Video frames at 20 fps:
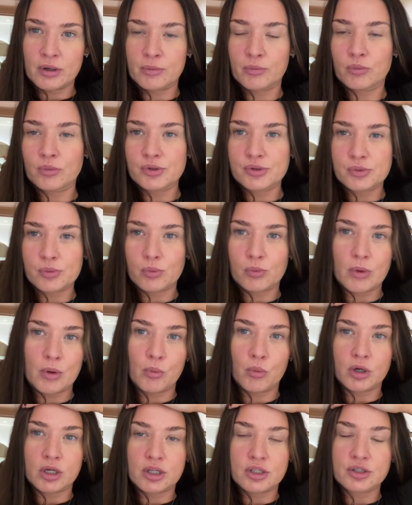and was in
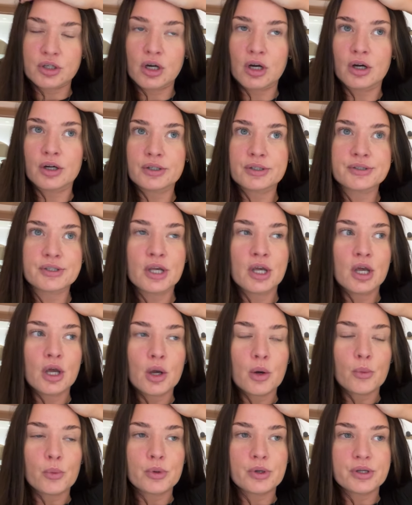one of the talks
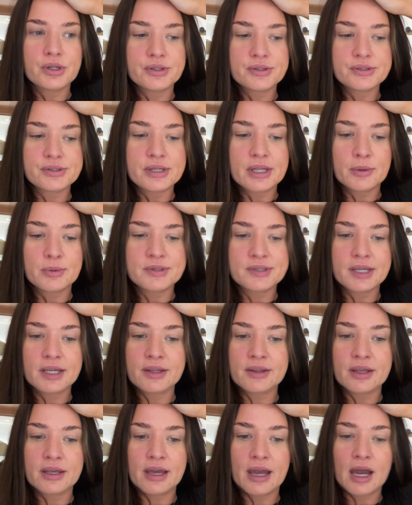was it was saying
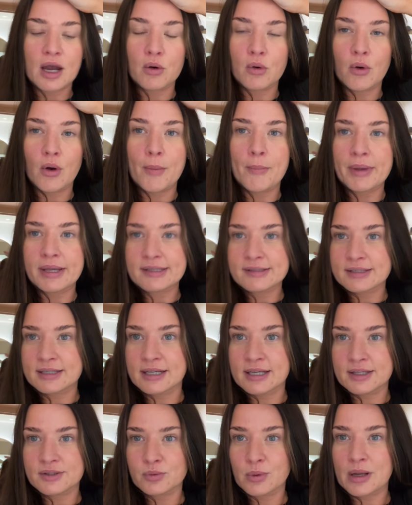that how amazing
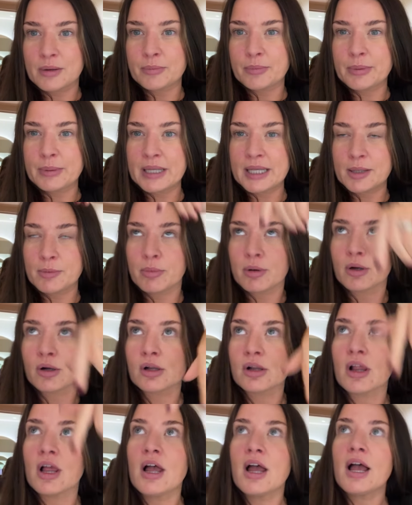it is when
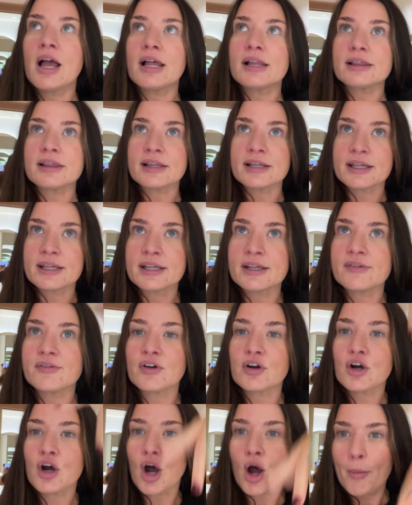people leave
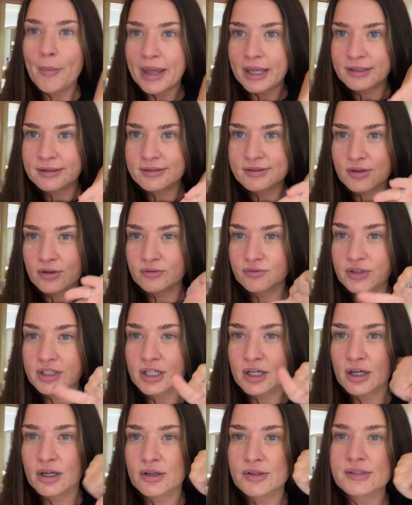comments on
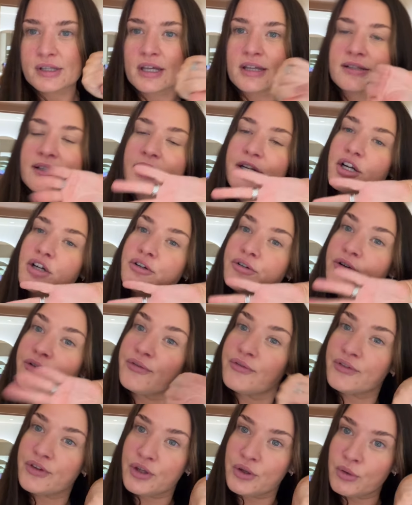videos as like a
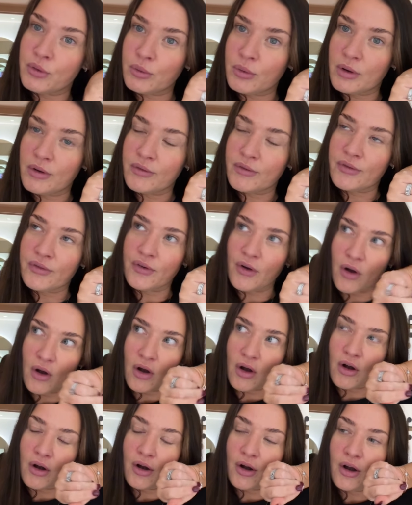review
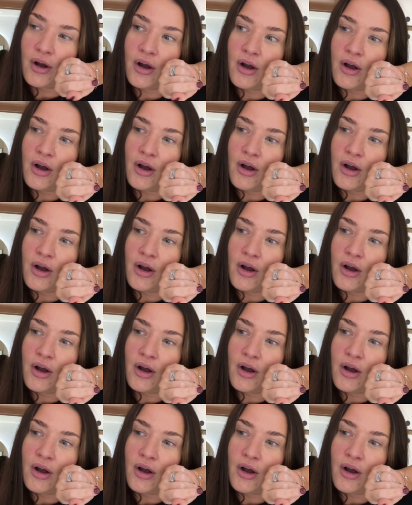for